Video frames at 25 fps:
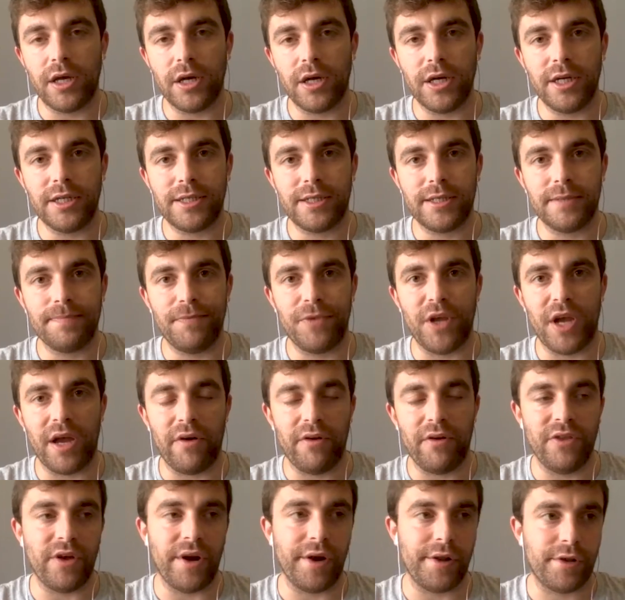on it. They are
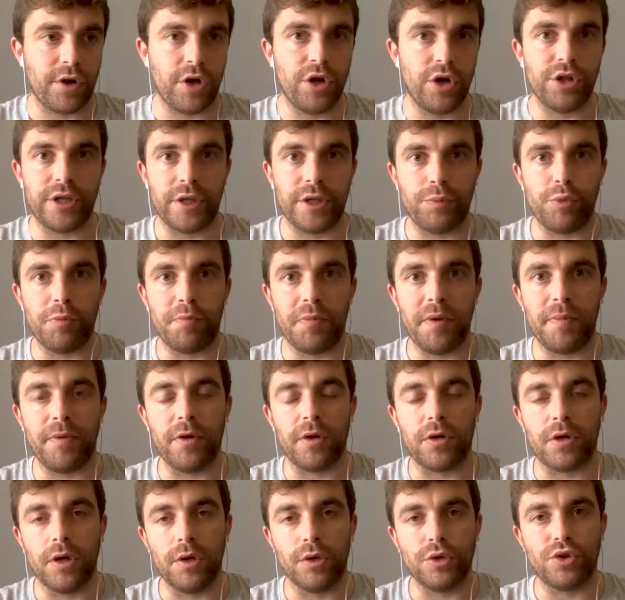in direct contact with people
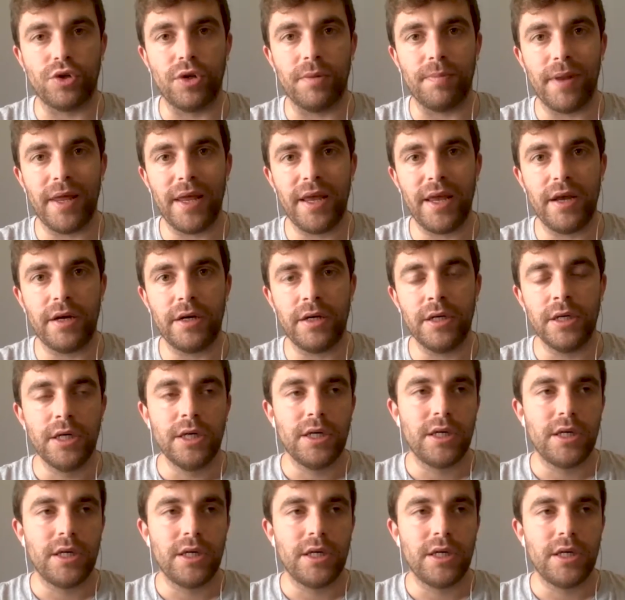close to the player.